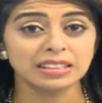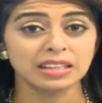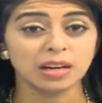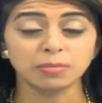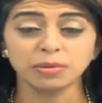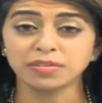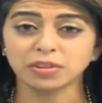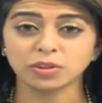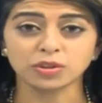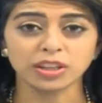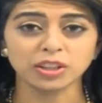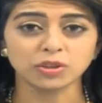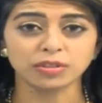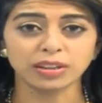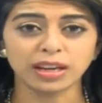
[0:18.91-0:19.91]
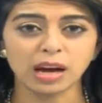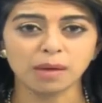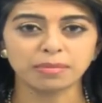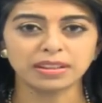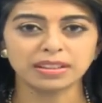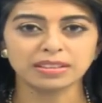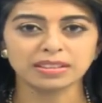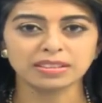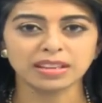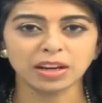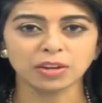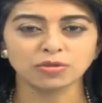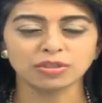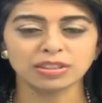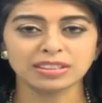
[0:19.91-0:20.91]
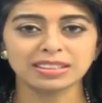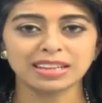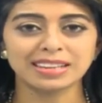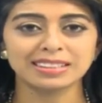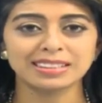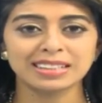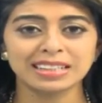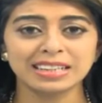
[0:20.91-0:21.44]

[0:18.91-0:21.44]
a move the Treasury Cabinet Secretary says